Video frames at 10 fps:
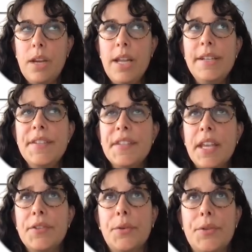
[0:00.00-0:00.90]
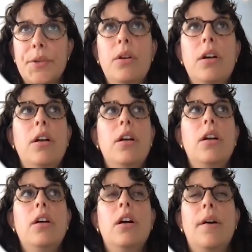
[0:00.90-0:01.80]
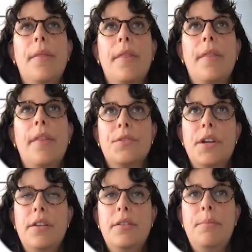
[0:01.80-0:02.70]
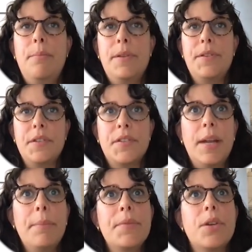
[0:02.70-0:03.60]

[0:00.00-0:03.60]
In this case also, sorry, I missed a step.